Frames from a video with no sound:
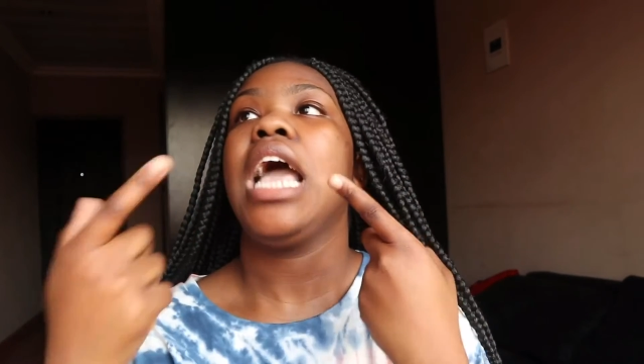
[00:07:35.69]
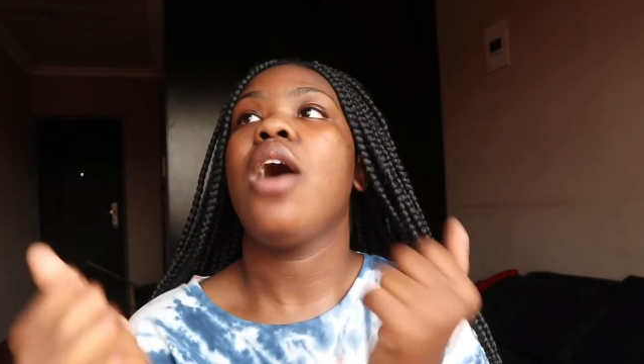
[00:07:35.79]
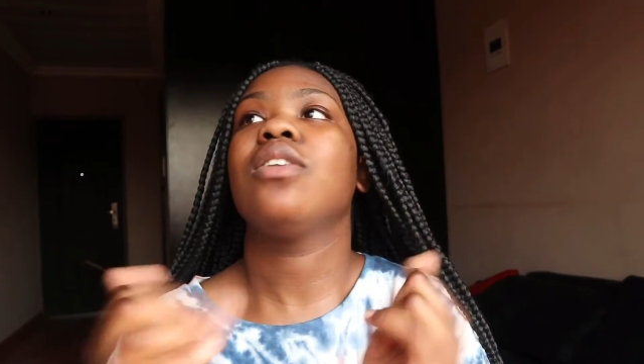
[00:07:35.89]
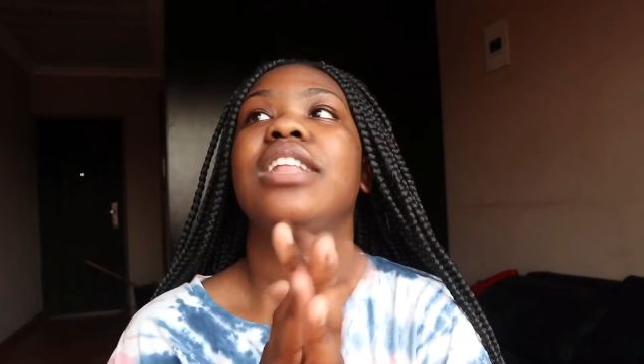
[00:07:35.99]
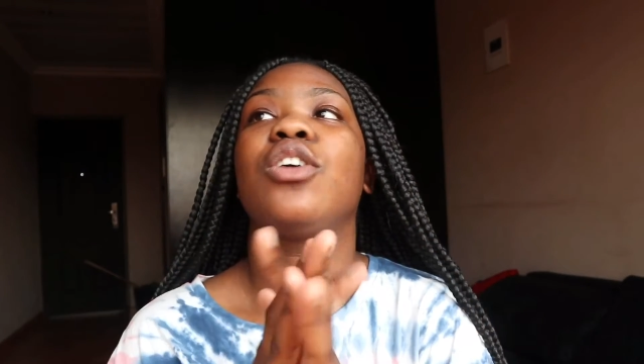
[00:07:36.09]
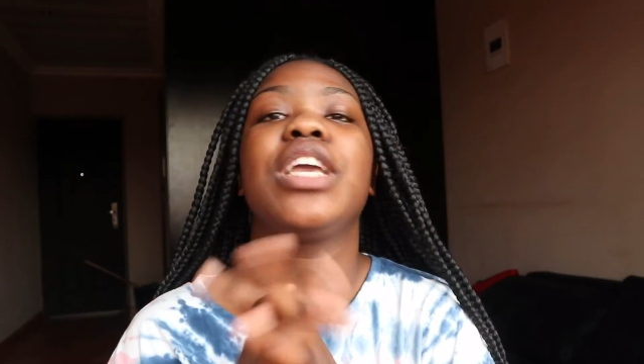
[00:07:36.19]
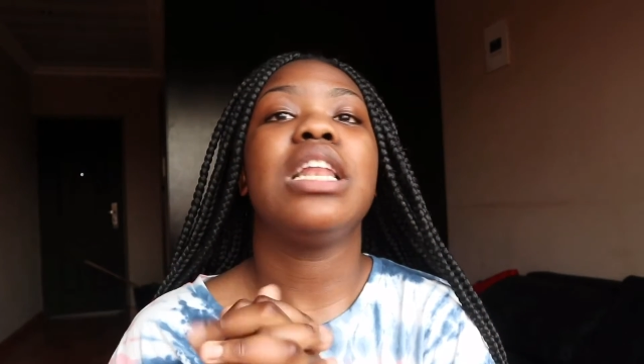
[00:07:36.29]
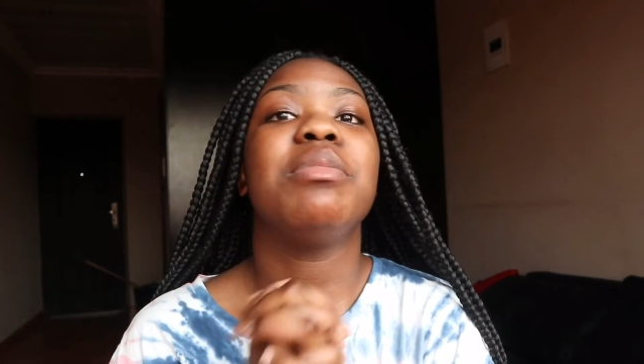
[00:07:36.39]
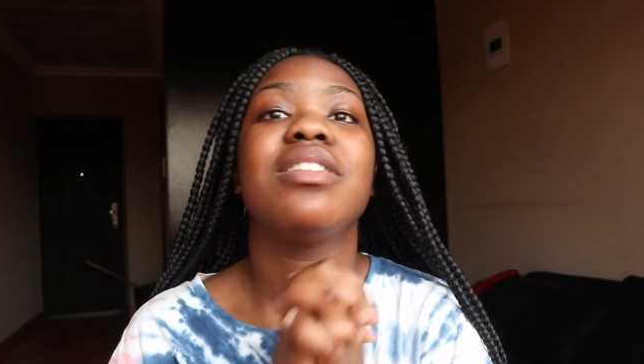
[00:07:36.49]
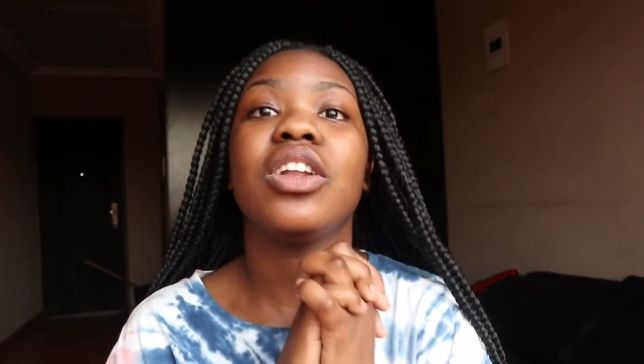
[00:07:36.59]
I was like, okay,
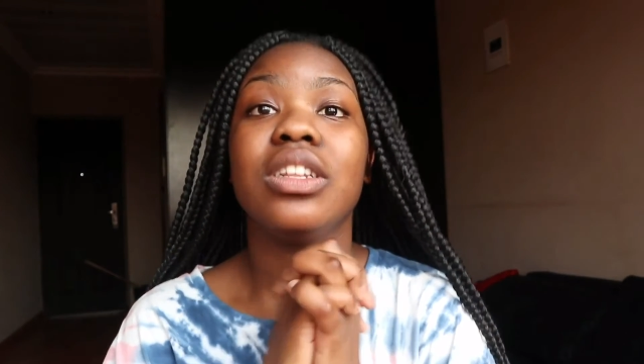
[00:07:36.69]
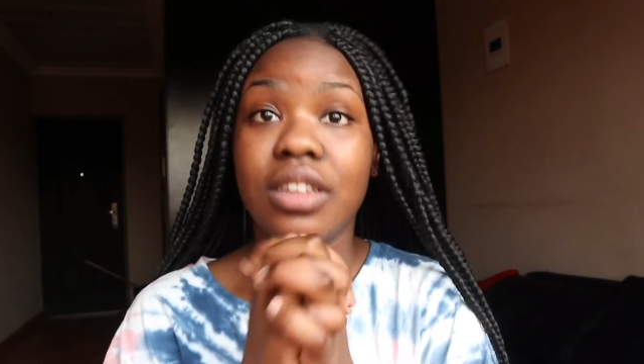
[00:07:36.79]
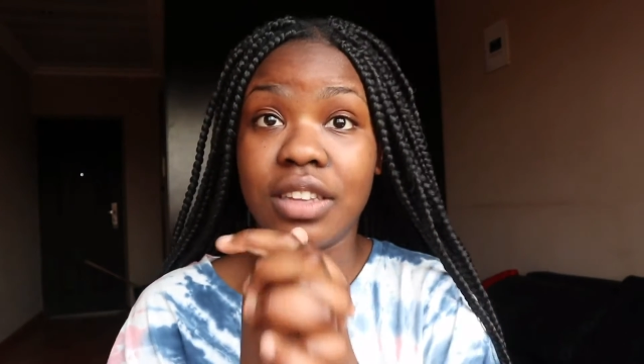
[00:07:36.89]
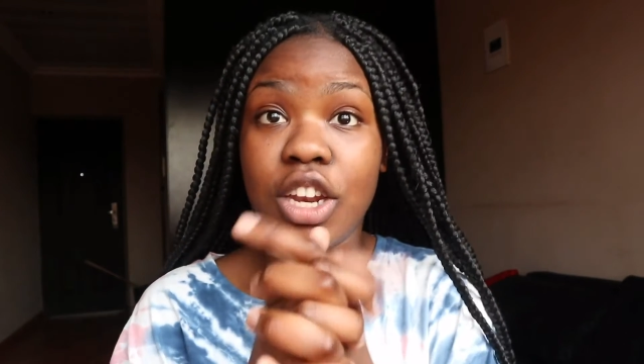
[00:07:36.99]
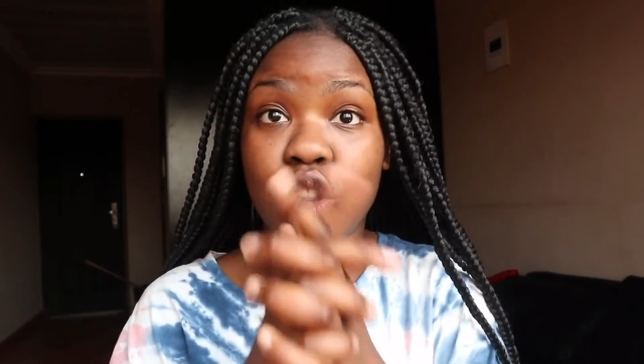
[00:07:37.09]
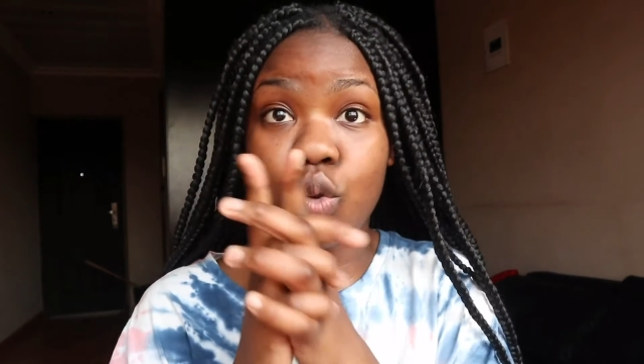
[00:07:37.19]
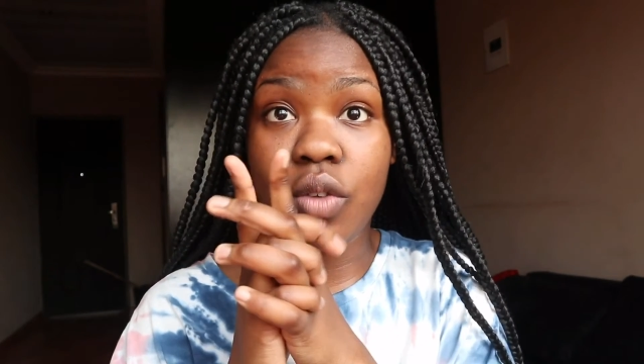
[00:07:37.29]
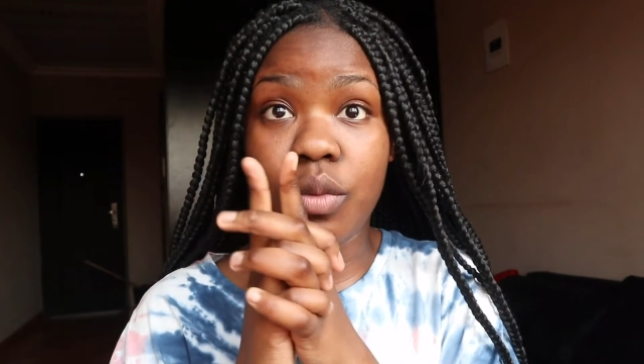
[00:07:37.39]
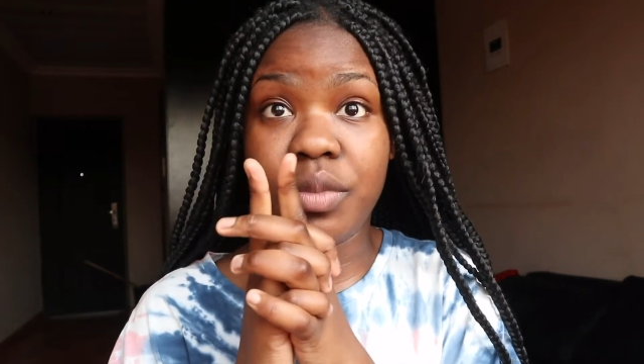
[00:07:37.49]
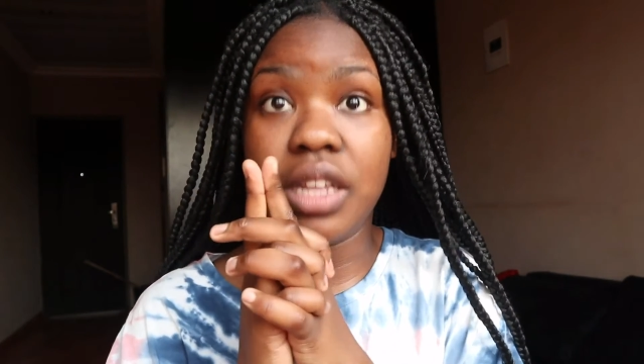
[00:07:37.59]
let me start entertaining those
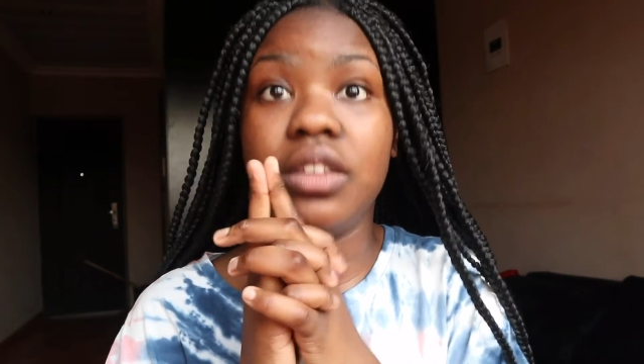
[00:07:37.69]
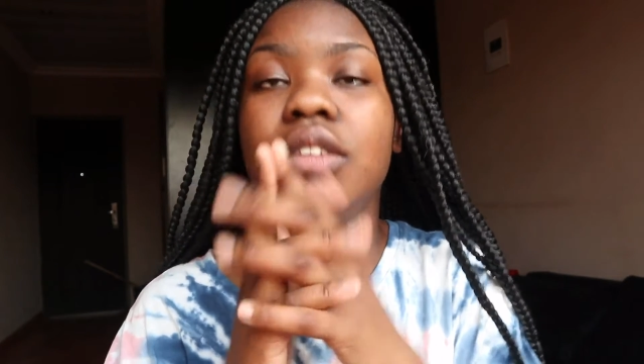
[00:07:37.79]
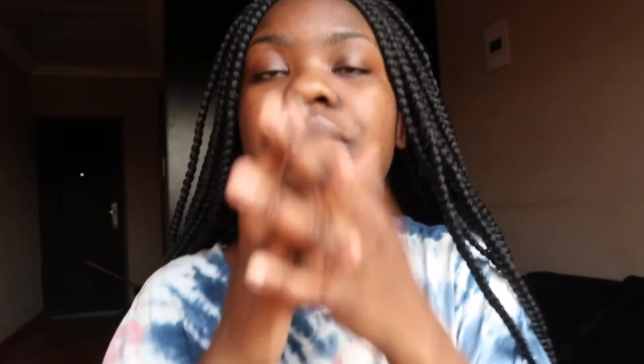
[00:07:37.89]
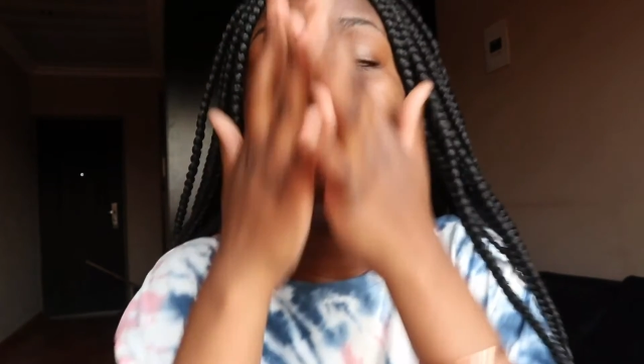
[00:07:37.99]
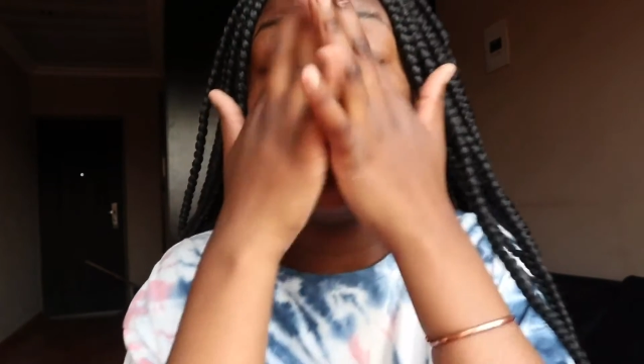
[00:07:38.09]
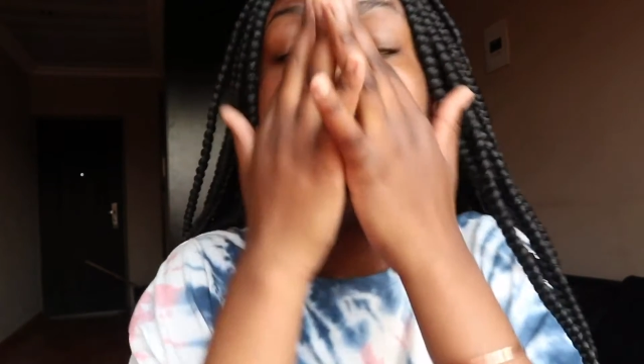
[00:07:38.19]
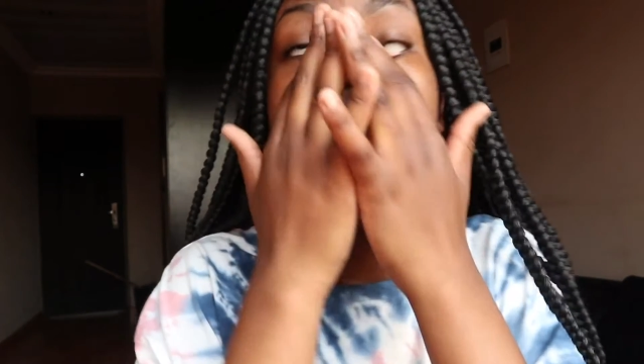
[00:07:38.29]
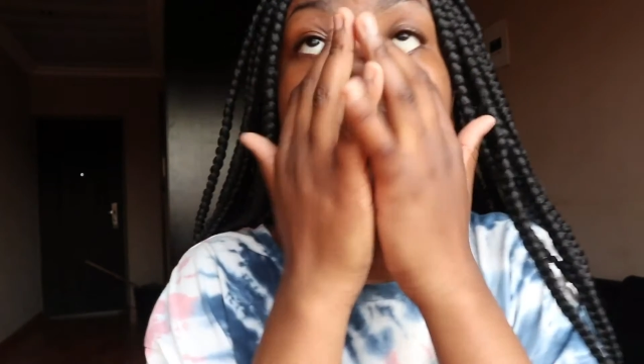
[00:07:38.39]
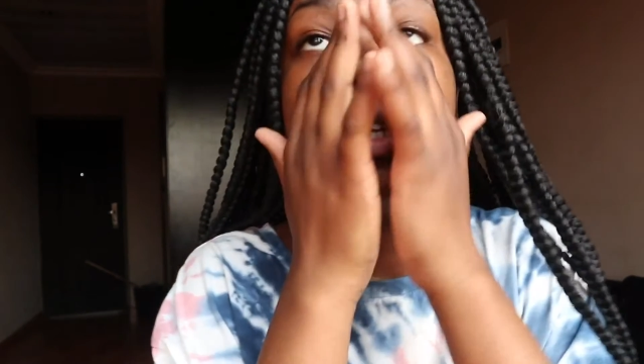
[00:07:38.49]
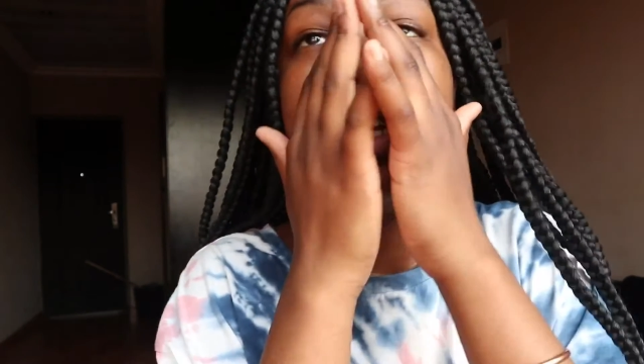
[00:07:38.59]
one from Constantine.
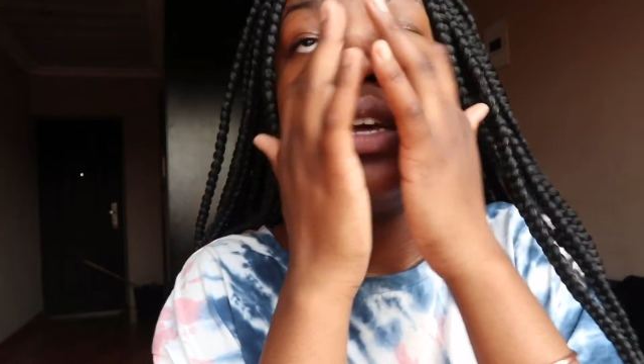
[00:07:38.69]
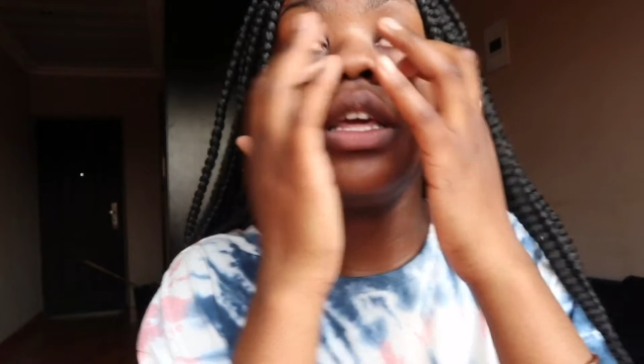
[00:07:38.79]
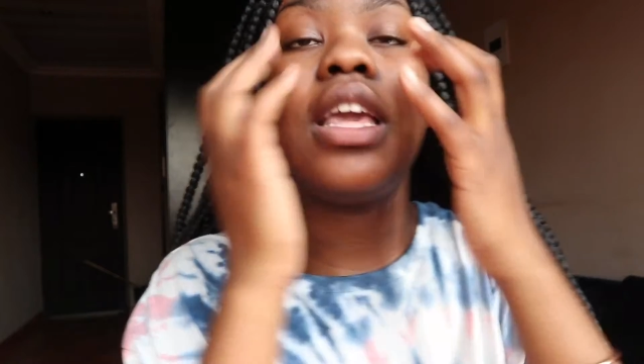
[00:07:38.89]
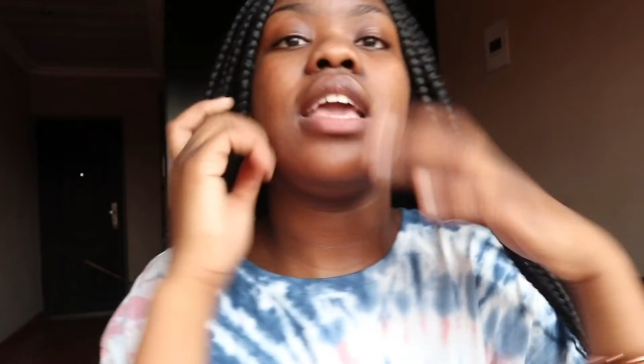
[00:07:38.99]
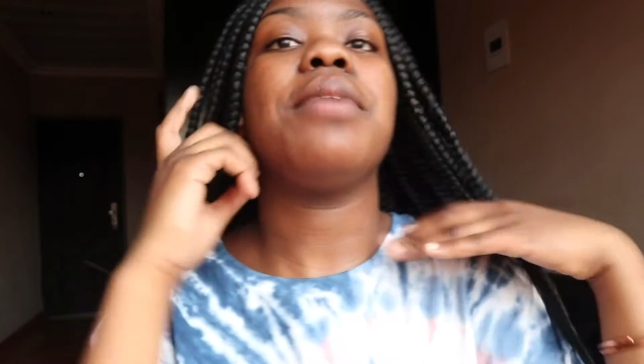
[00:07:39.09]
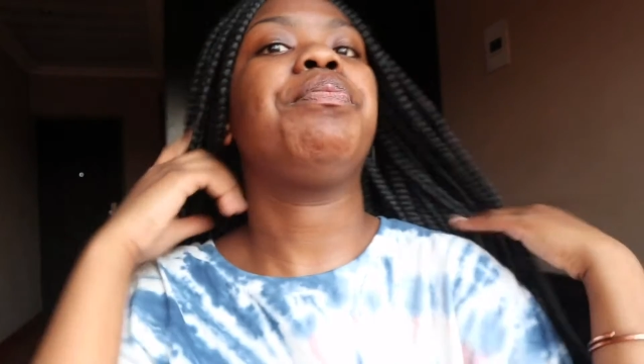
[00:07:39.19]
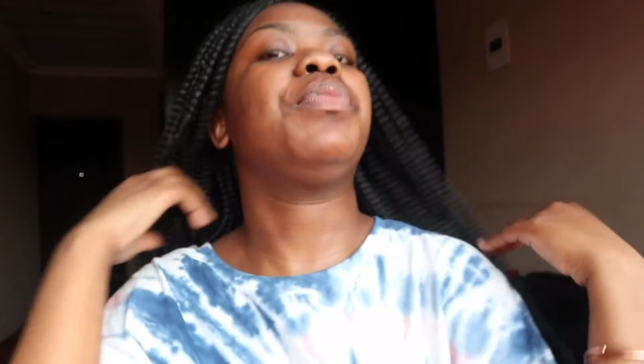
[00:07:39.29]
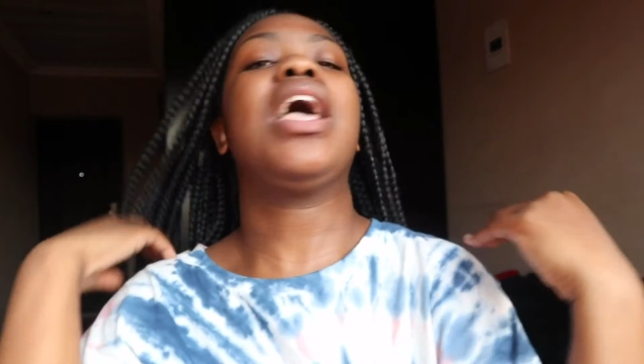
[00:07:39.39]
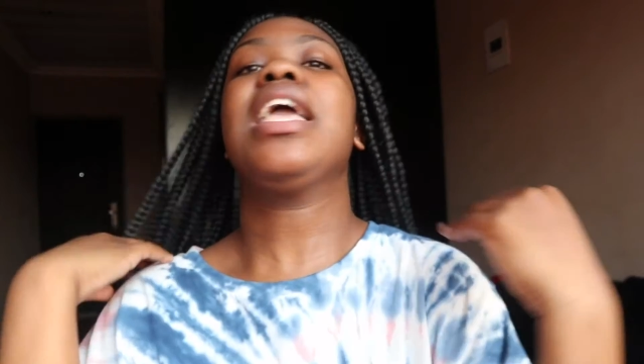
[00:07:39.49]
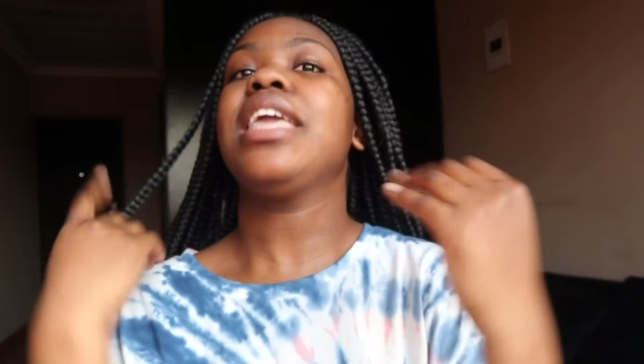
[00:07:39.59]
Okay,
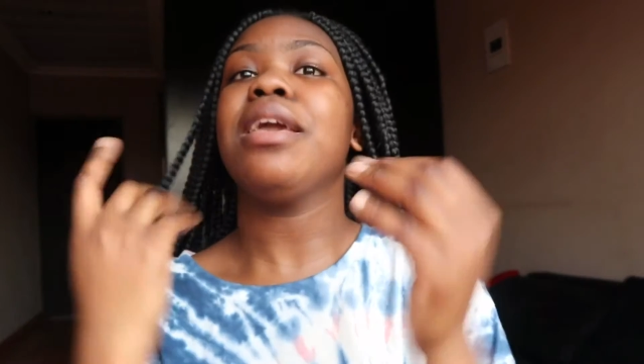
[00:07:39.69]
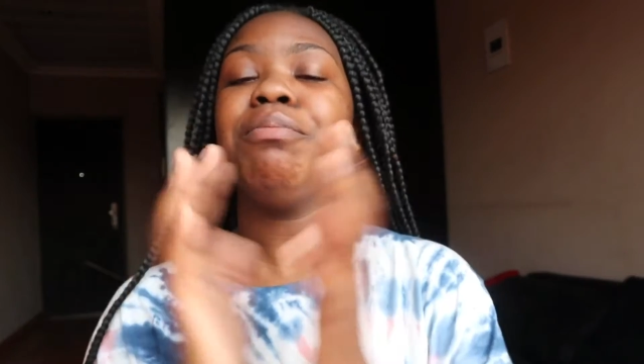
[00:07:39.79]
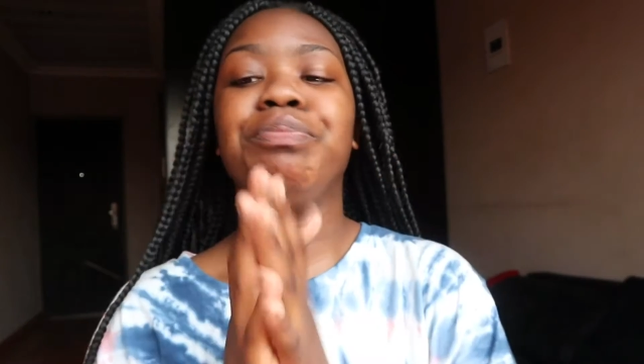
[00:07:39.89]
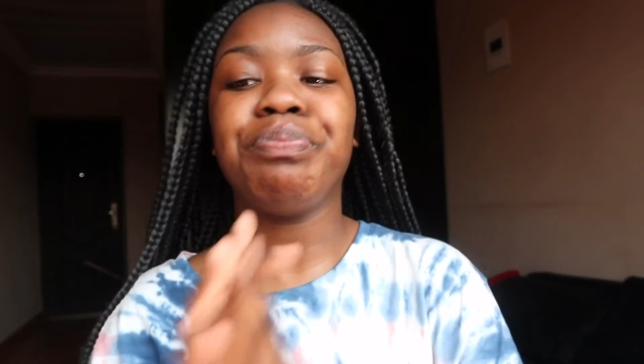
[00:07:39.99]
I came.